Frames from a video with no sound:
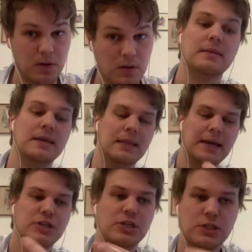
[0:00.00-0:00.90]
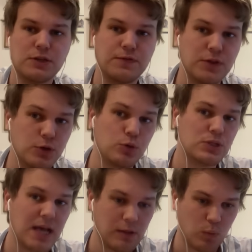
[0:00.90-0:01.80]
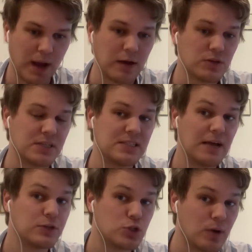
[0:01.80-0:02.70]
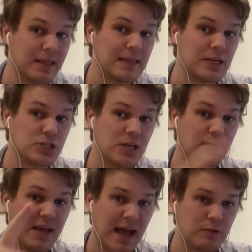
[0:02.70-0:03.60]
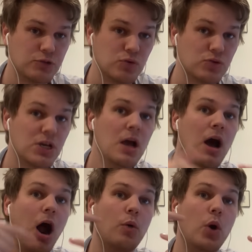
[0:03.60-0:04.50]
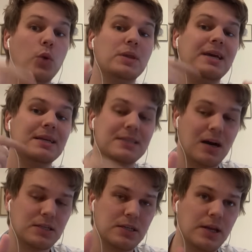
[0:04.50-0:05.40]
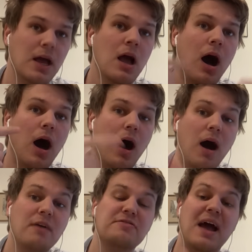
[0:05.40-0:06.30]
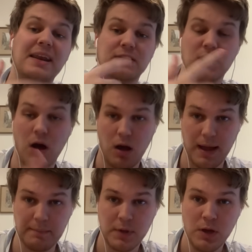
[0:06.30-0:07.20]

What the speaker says: The elections for the New South Wales and South Australian legislative councils are only conducted half at a time,